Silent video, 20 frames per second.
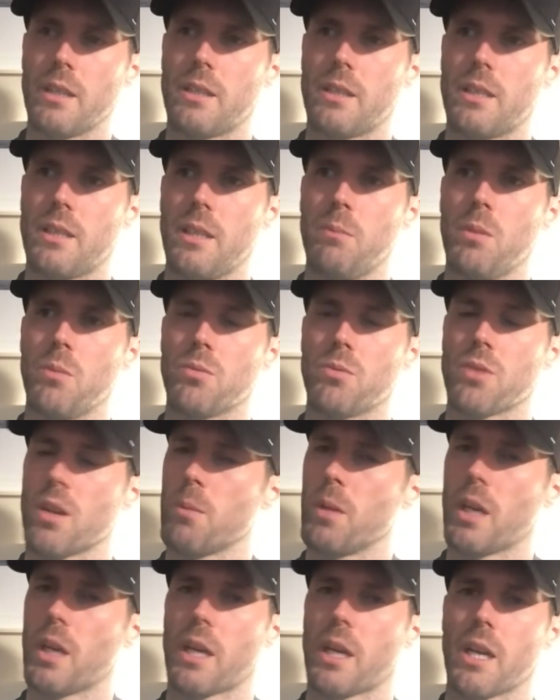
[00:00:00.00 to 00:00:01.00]
the team, it was around
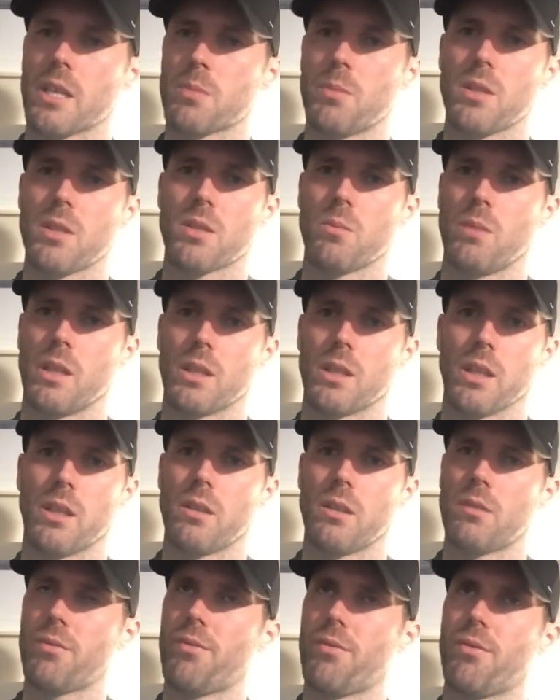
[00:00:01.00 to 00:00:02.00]
about Christmas, and we had like